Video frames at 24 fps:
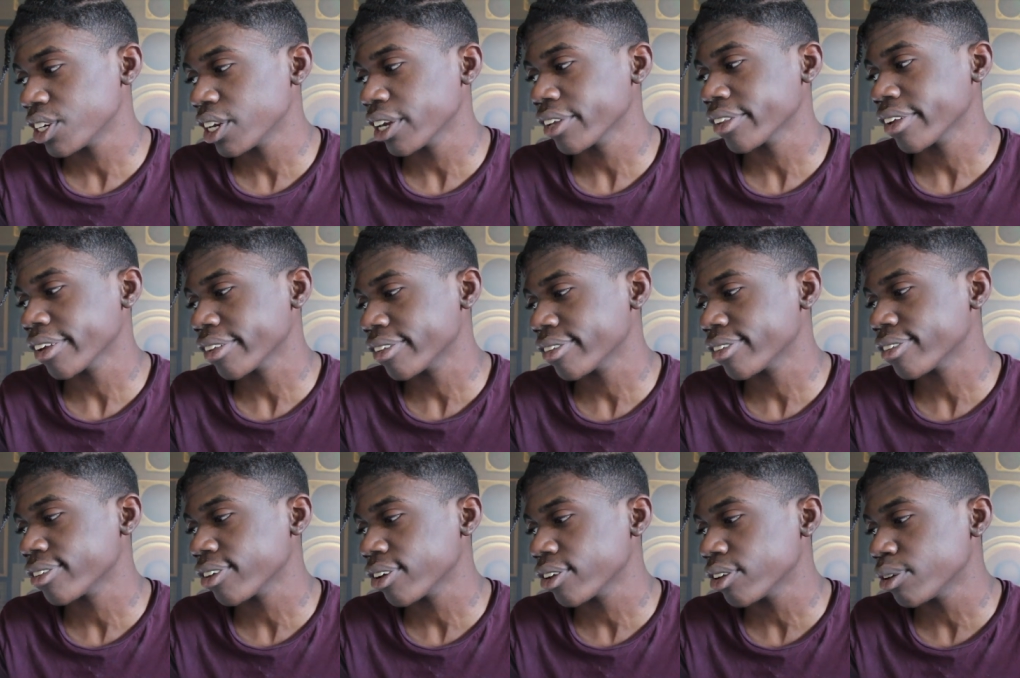Shouts out
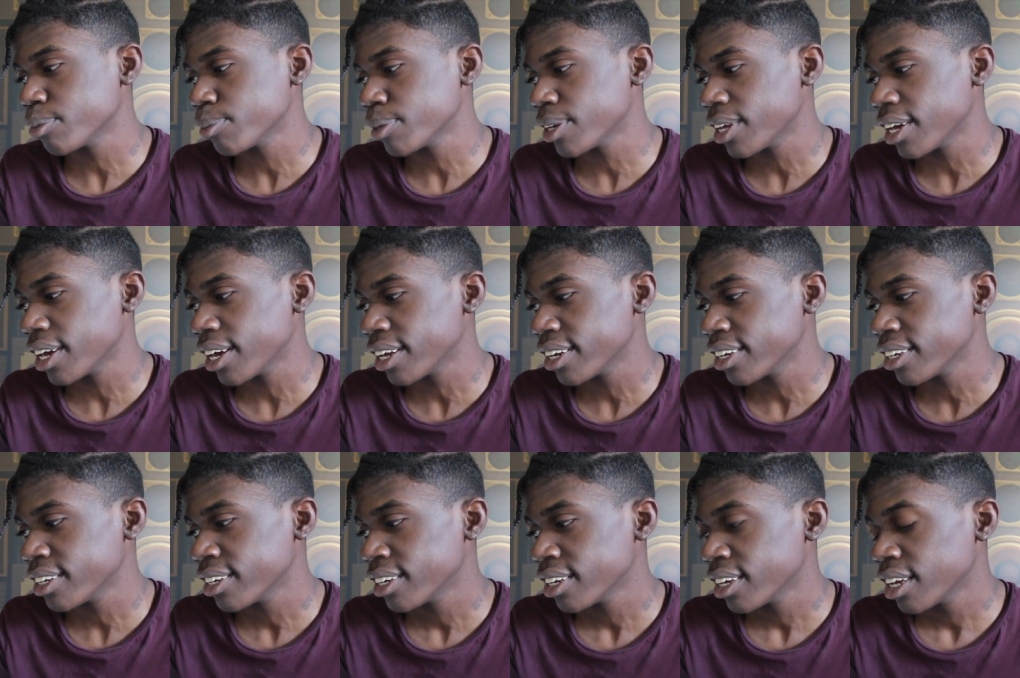to
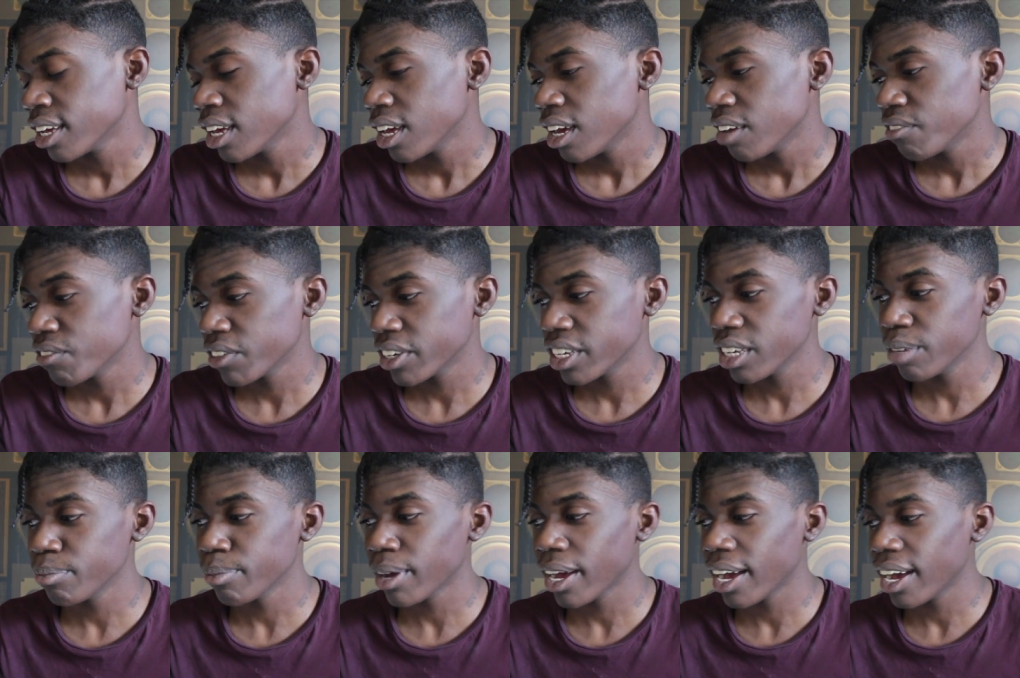Solluminati. I'm gonna
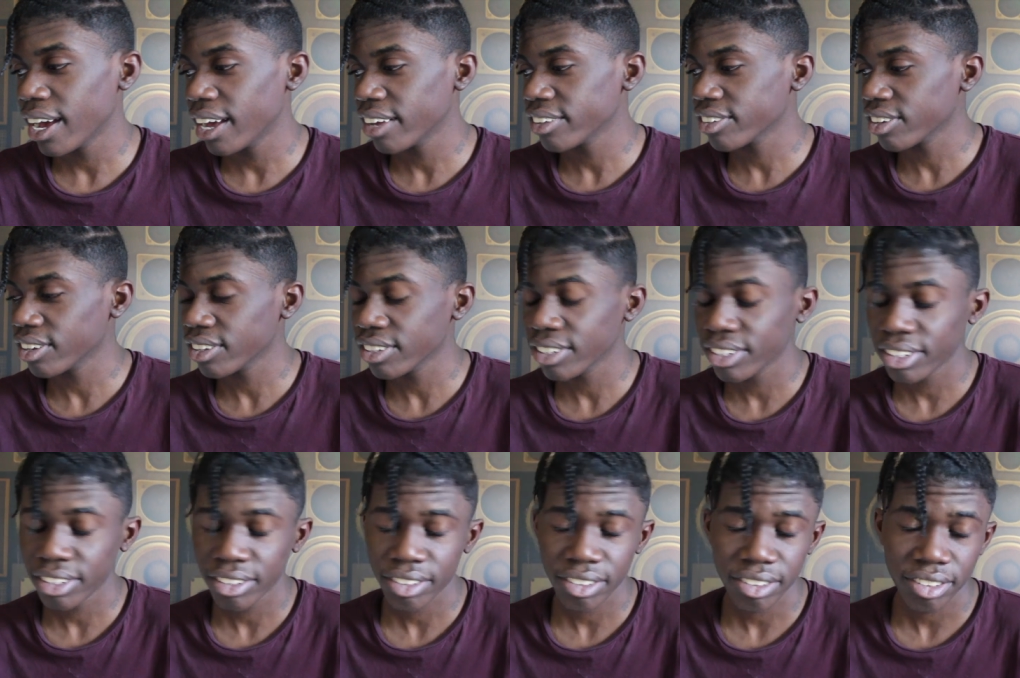keep my eyes
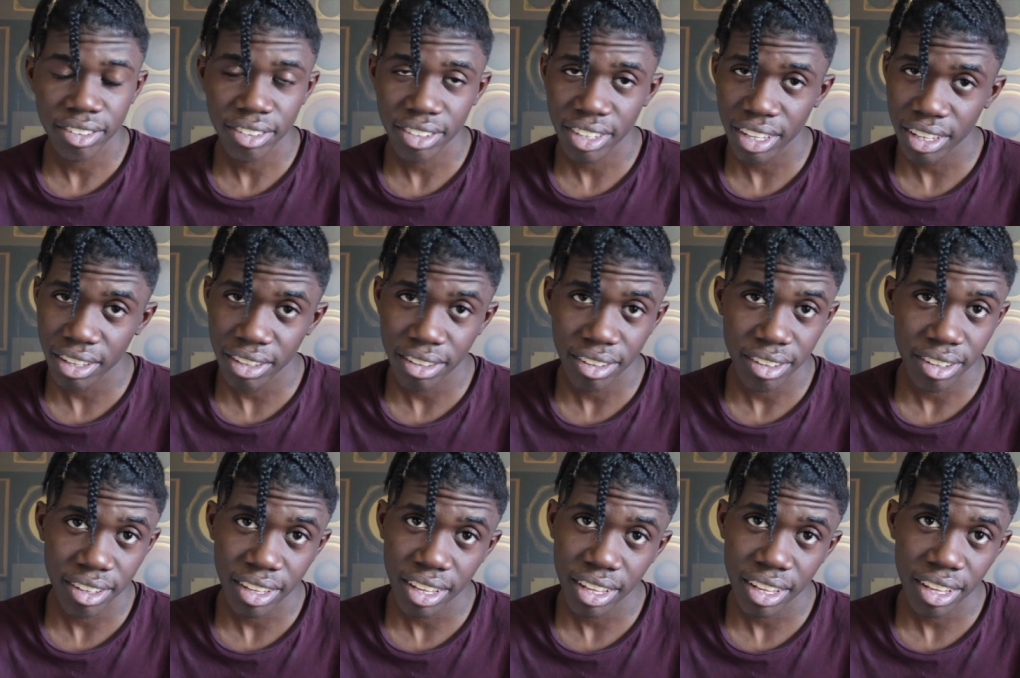on this.
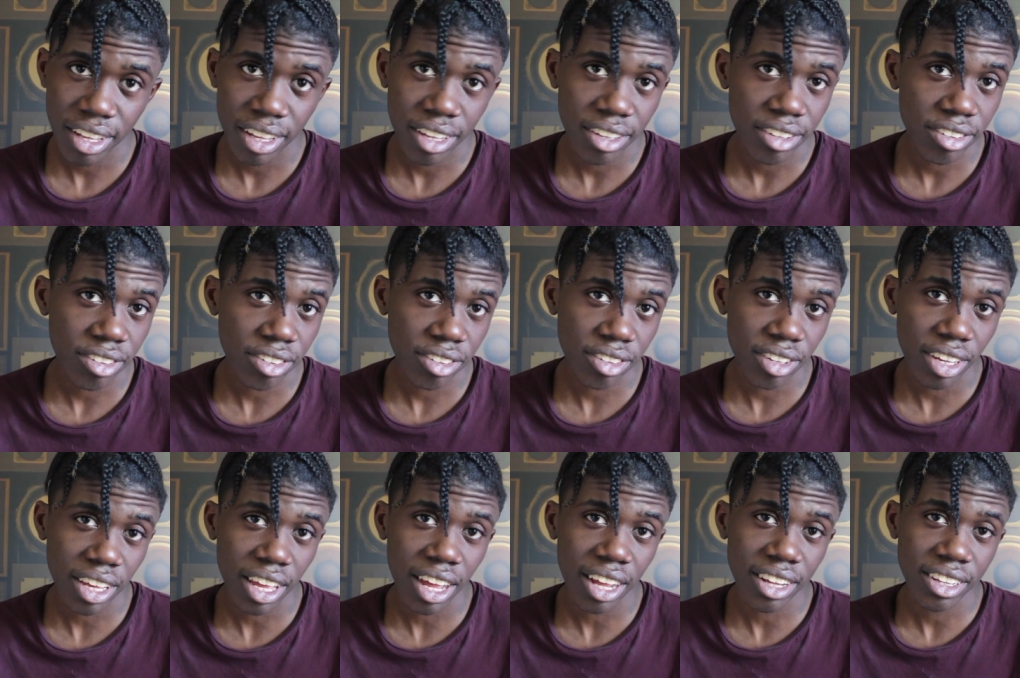
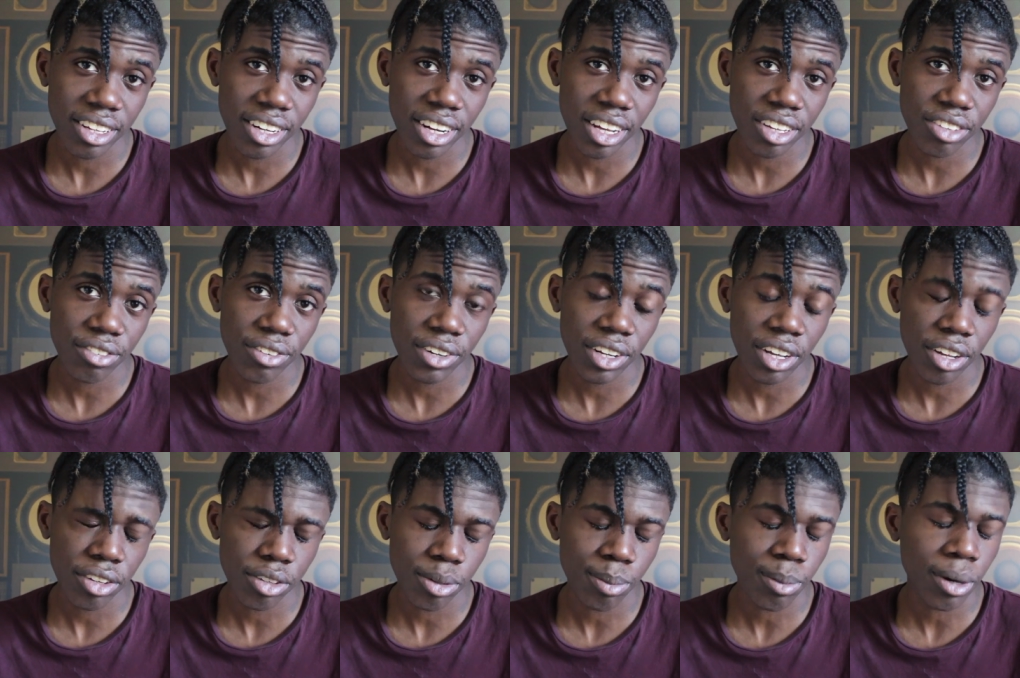See y'all in the next
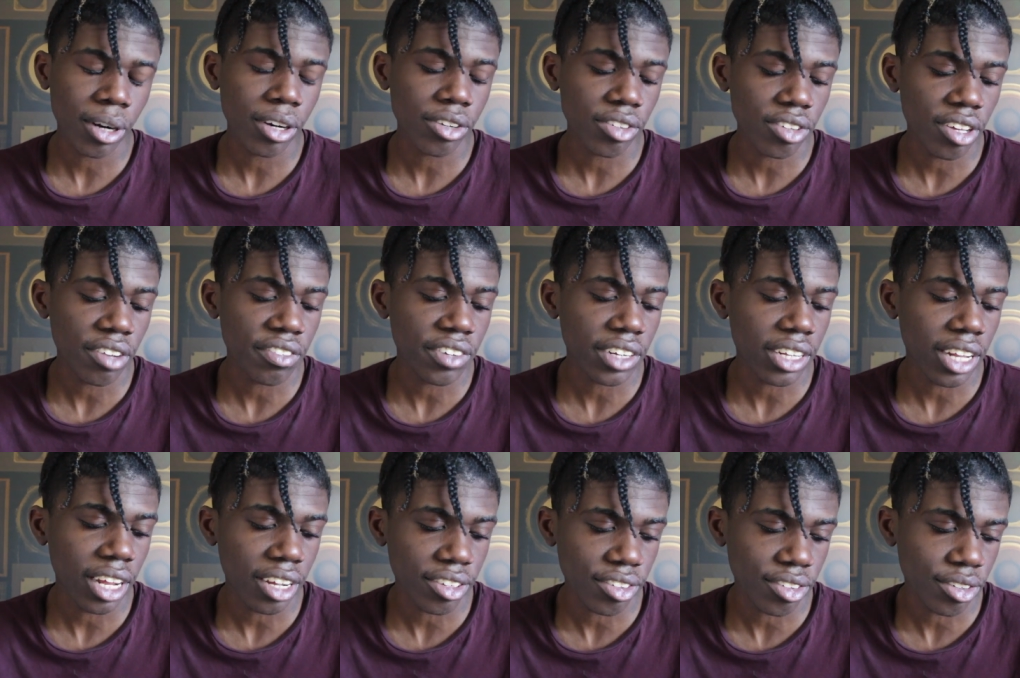video tomorrow,
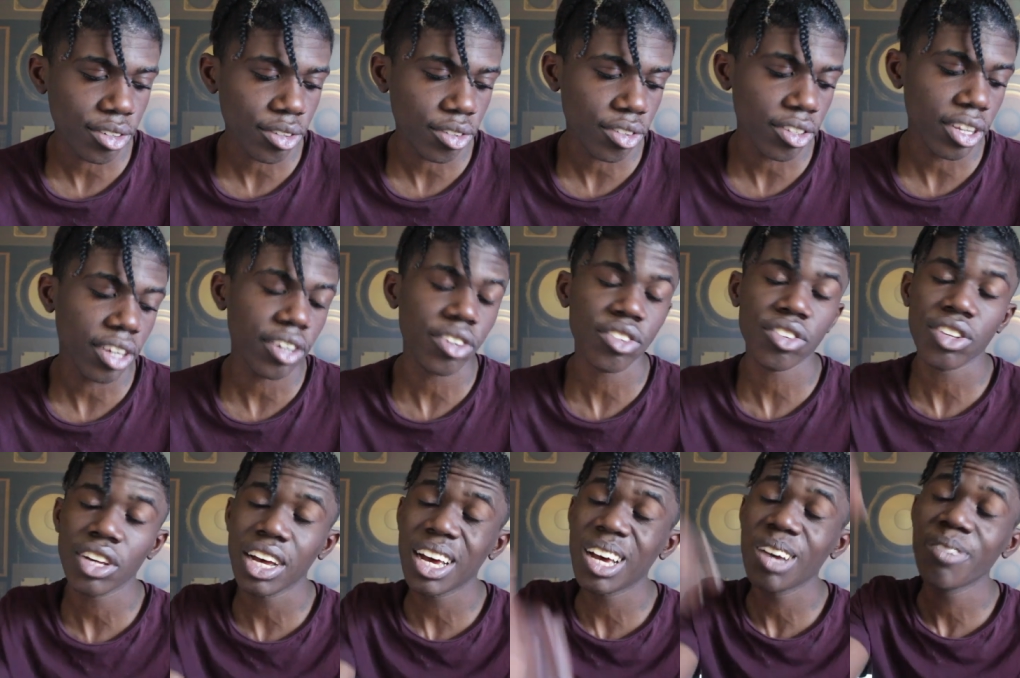7 o'clock Central
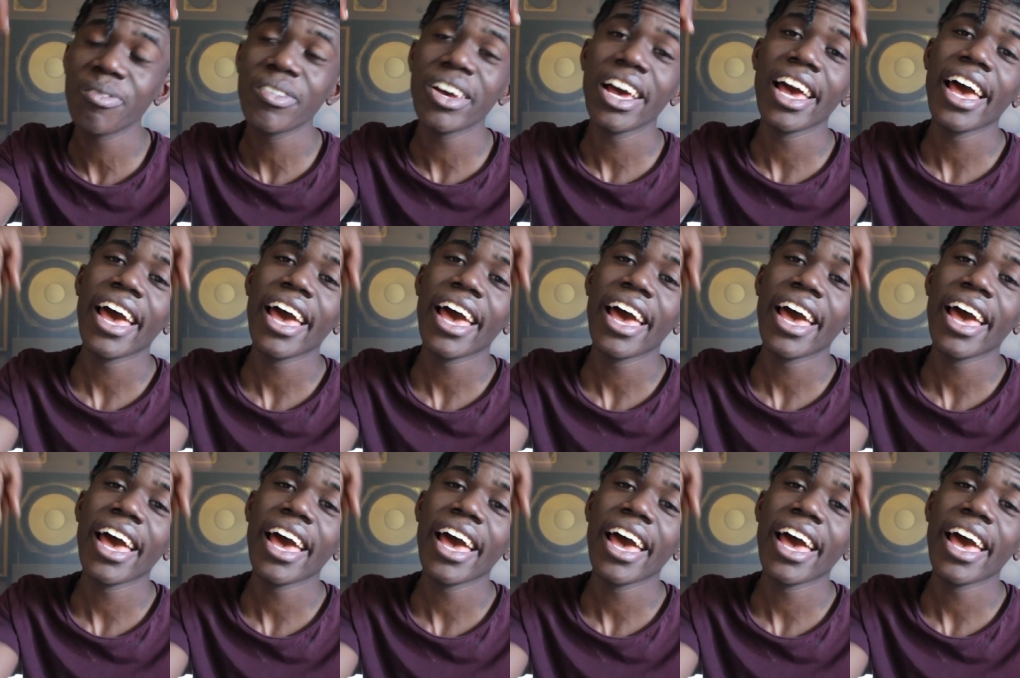Standard Time.